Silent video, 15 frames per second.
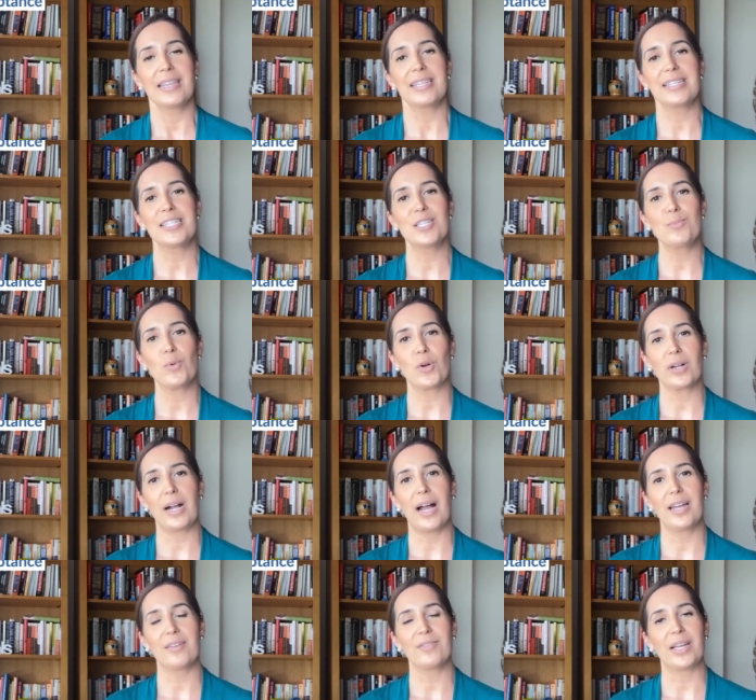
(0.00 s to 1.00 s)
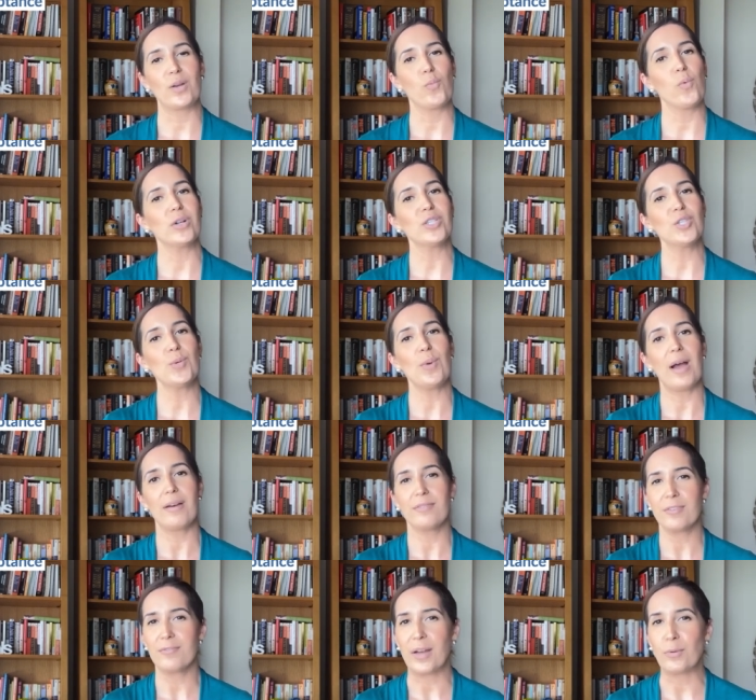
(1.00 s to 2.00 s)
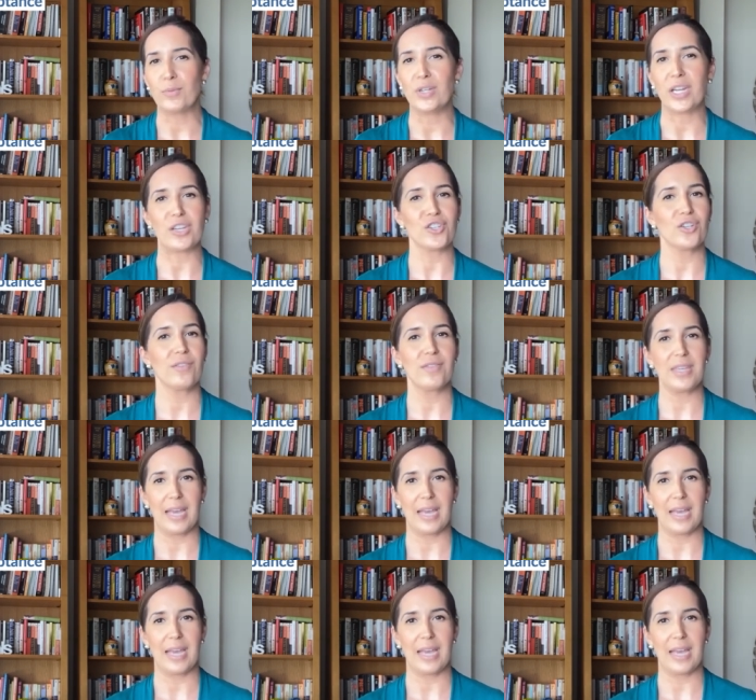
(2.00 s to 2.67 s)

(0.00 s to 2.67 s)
This is more kind of like once you have the foundation of